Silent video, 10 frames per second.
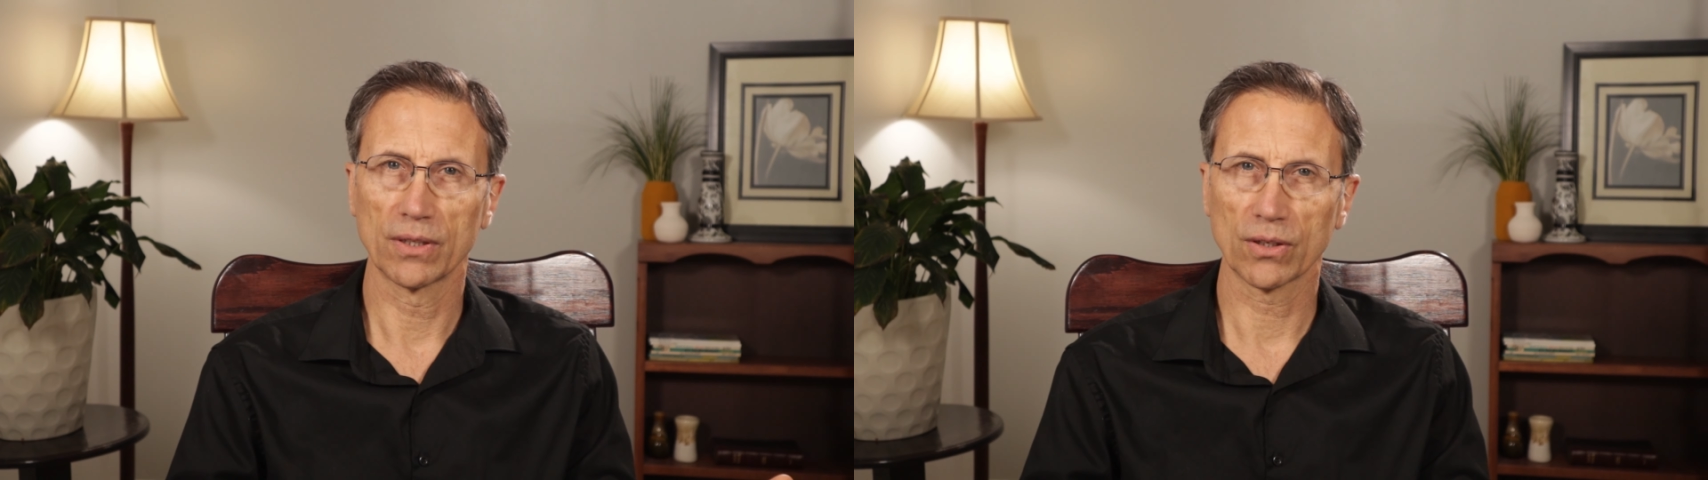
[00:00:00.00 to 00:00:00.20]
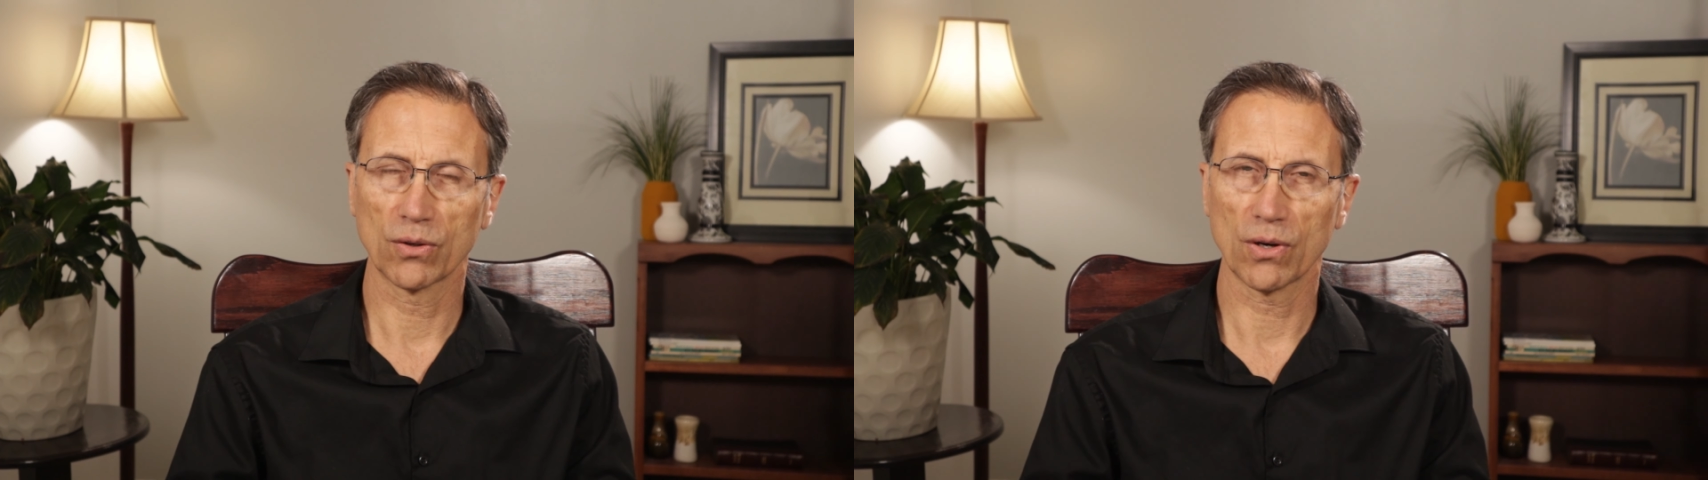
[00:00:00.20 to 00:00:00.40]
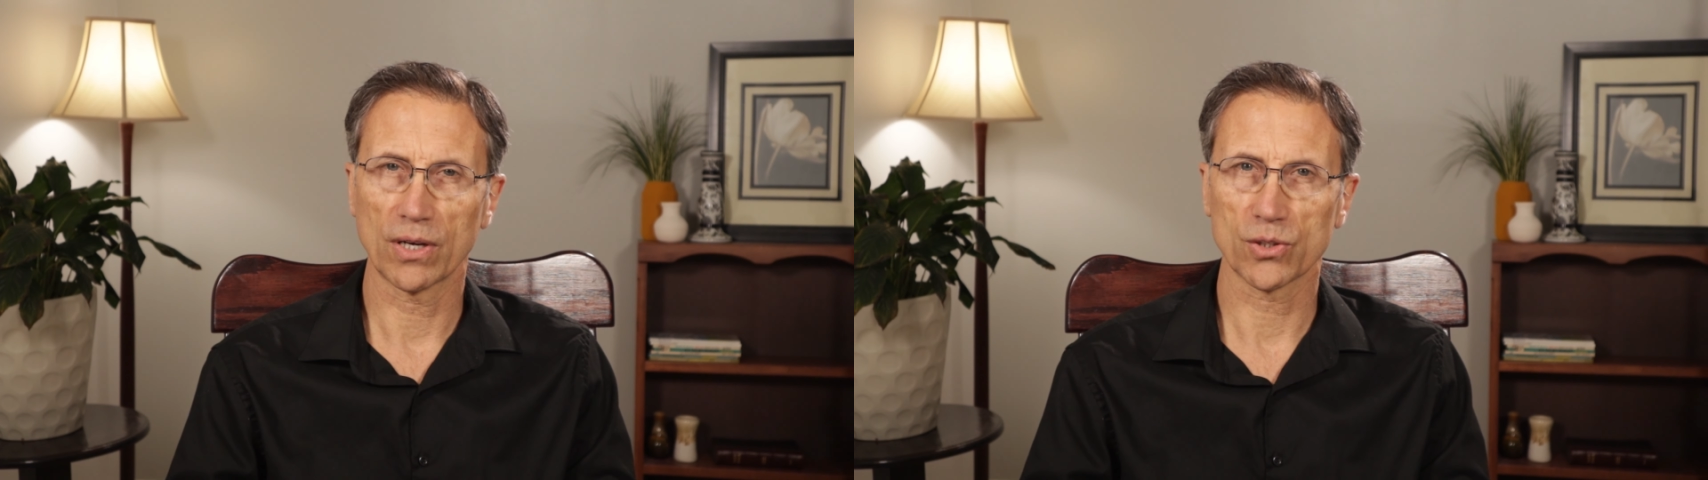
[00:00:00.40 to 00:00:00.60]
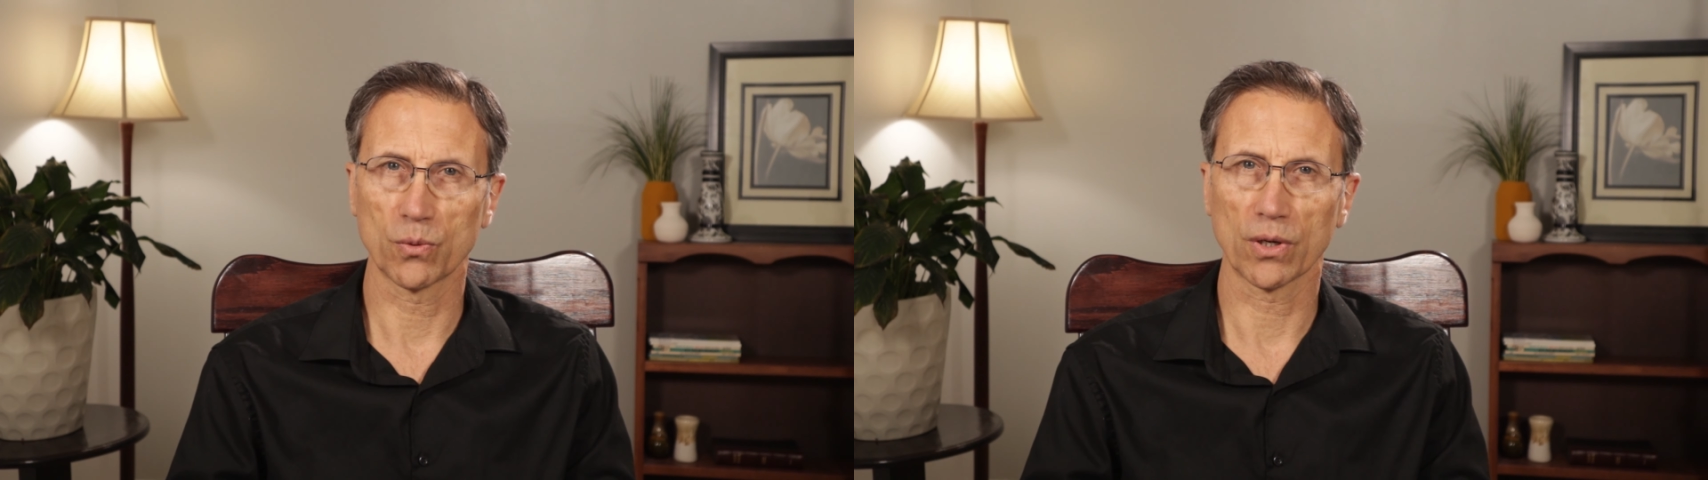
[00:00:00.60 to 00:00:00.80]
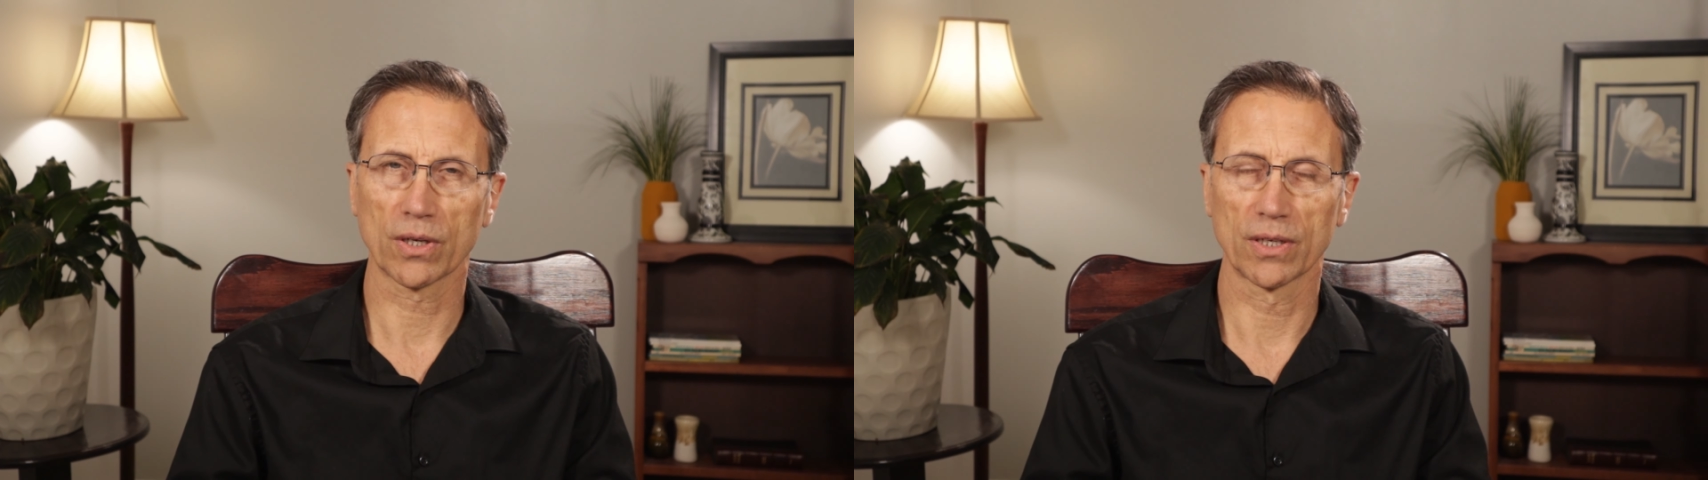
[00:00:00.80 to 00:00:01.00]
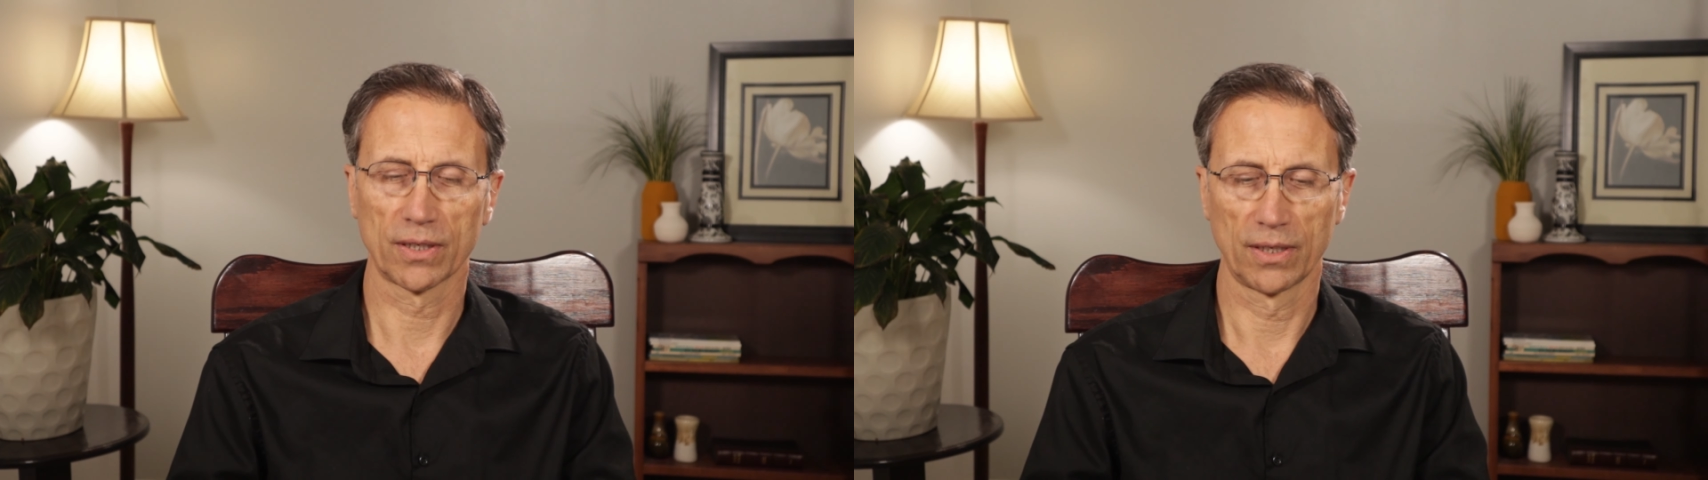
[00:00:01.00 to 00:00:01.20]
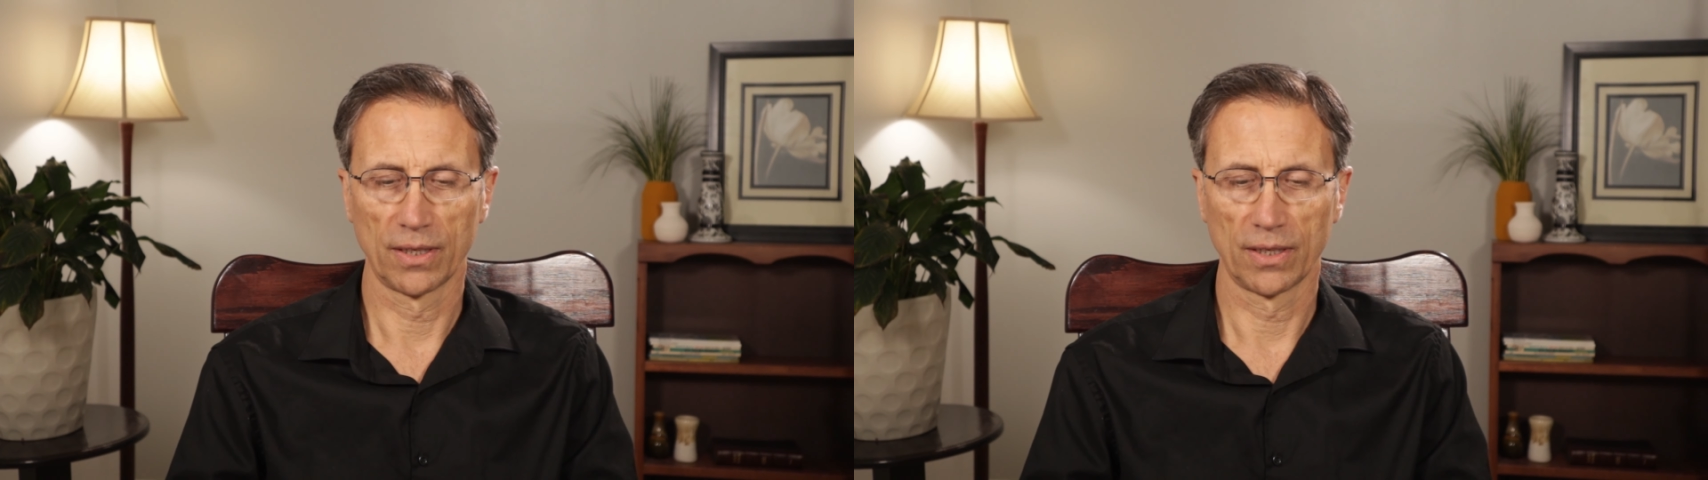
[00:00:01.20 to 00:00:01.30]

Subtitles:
the cross work,